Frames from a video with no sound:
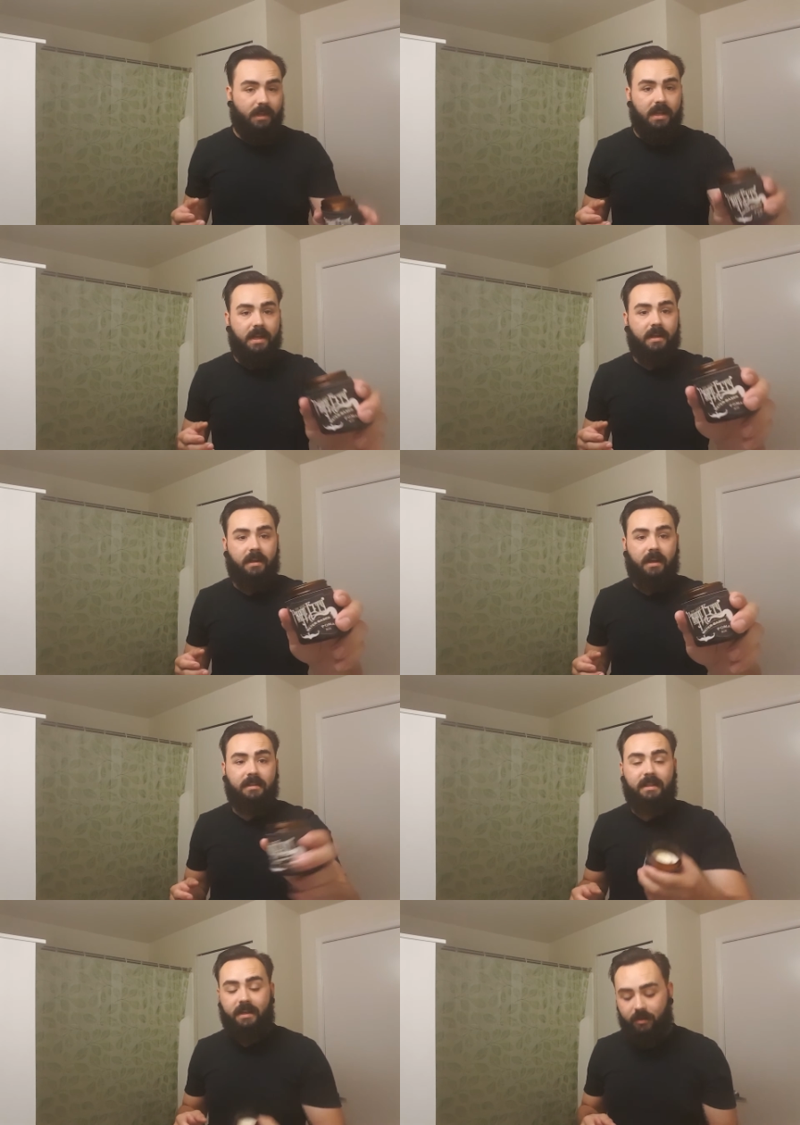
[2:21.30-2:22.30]
And
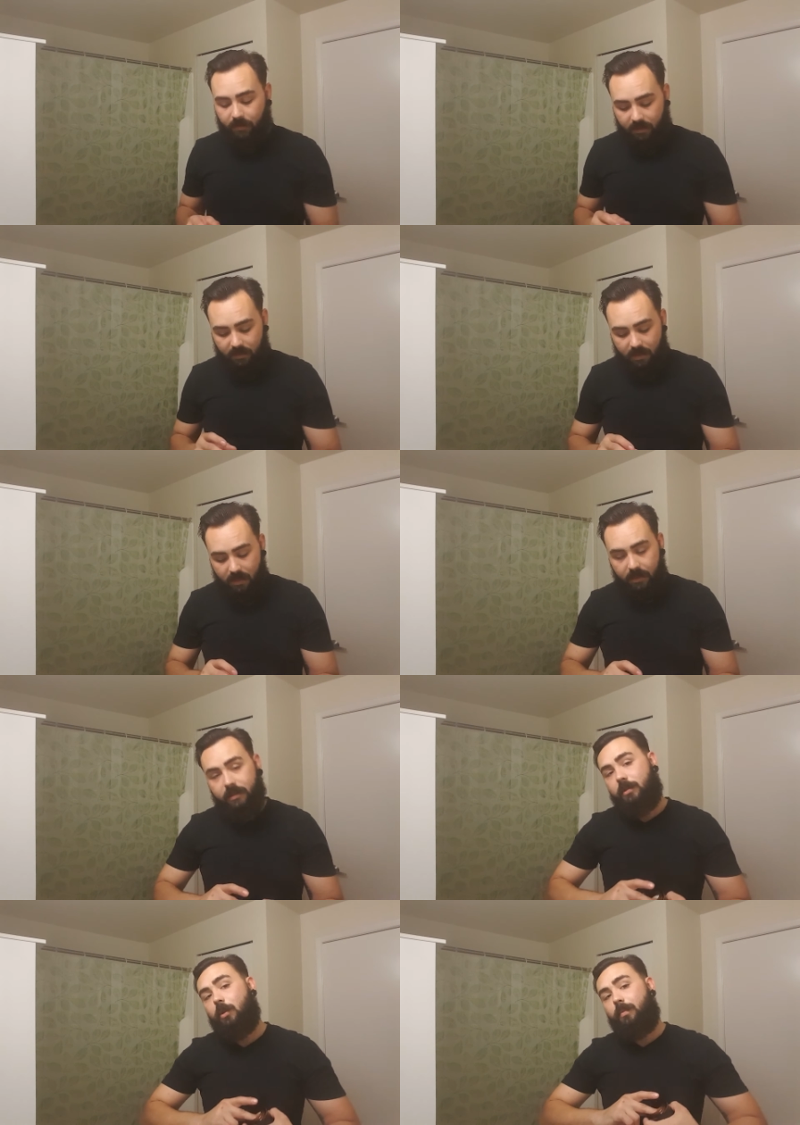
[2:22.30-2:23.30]
let's get into it.
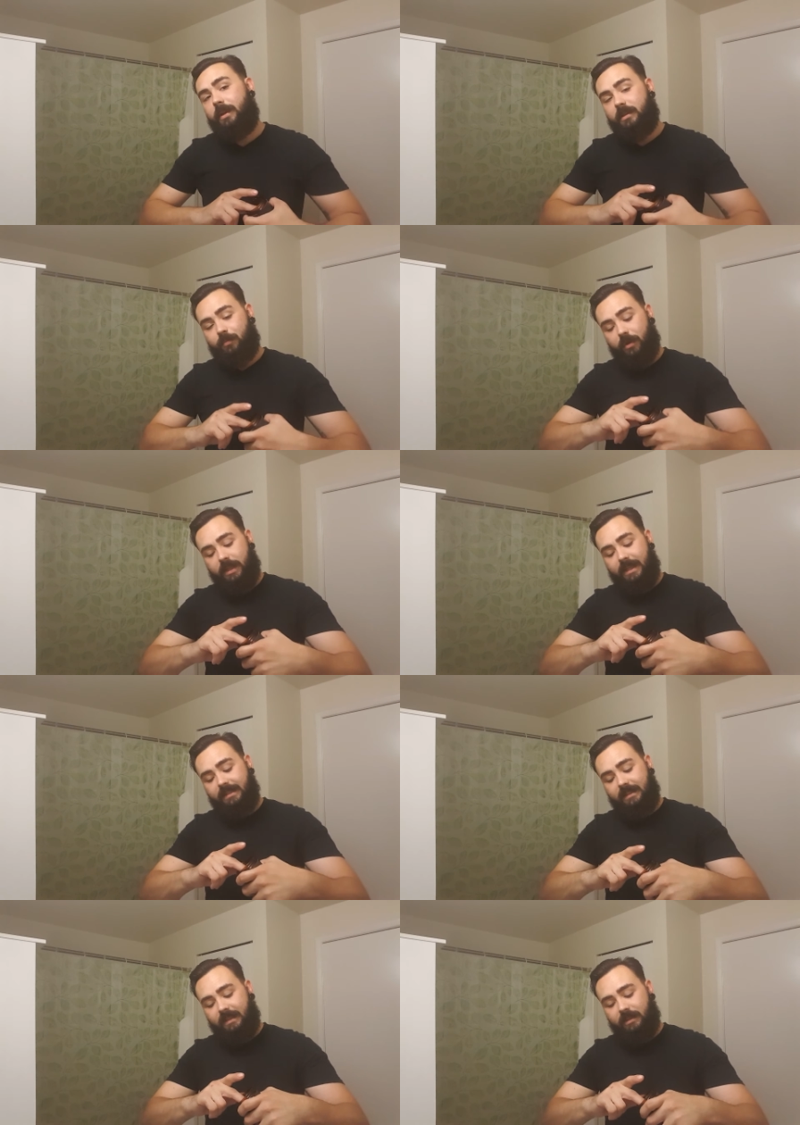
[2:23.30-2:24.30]
Scooping is pretty
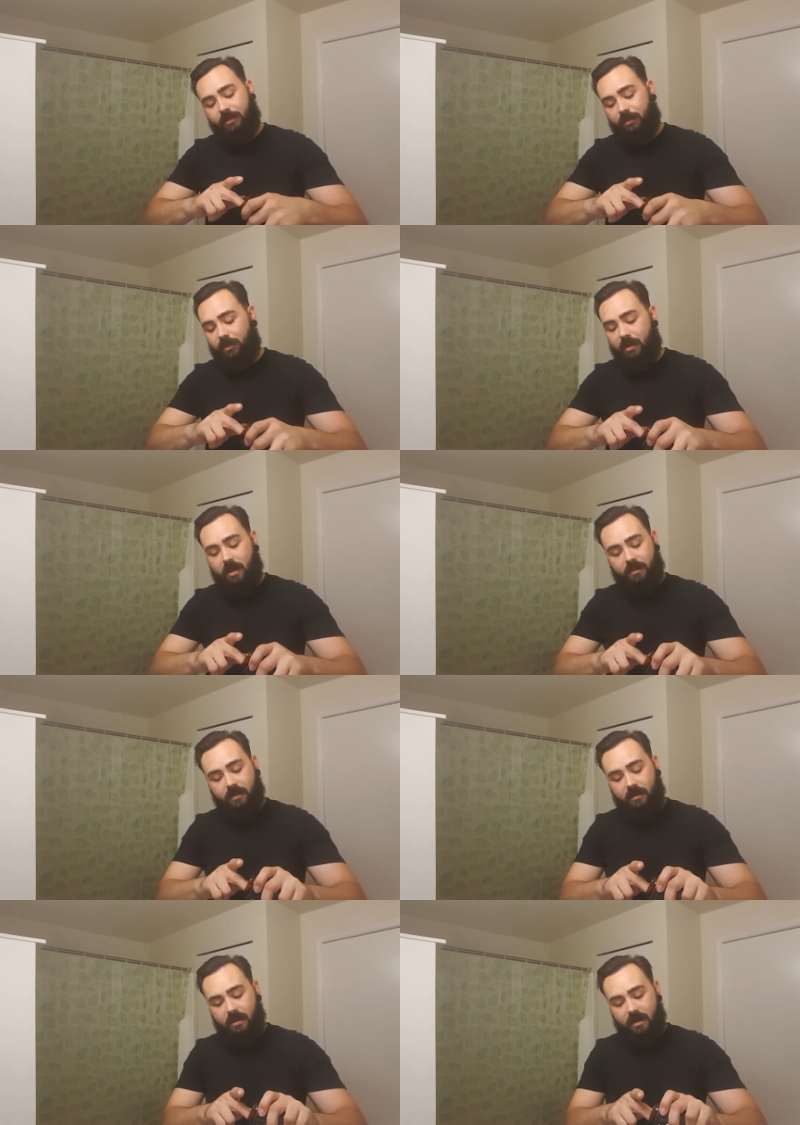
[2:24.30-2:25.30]
easy.
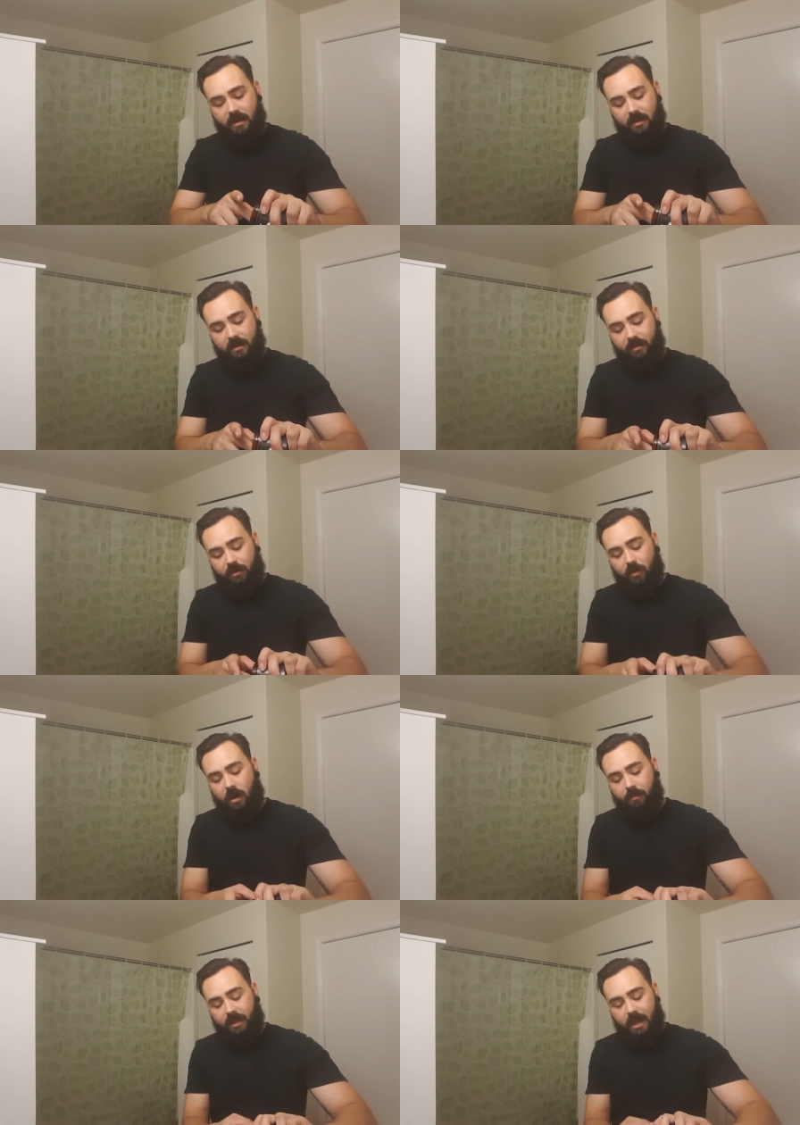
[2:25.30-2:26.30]
Nothing too
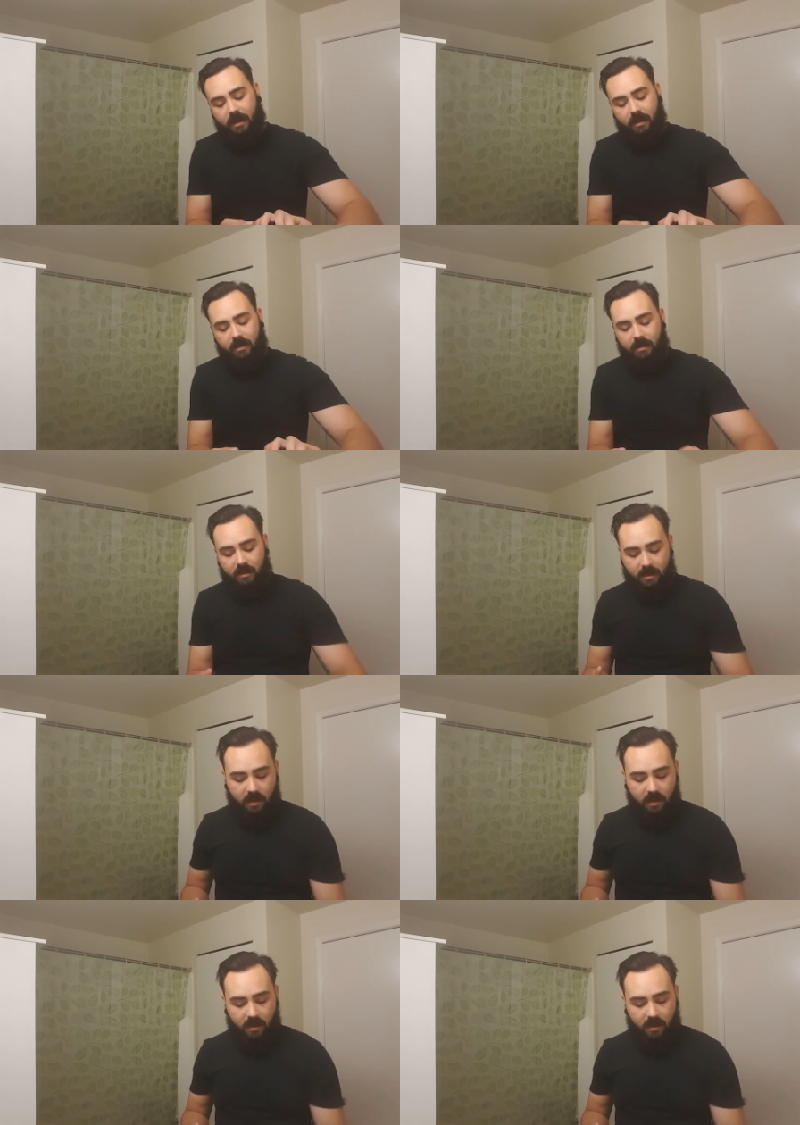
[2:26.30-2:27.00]
complicated.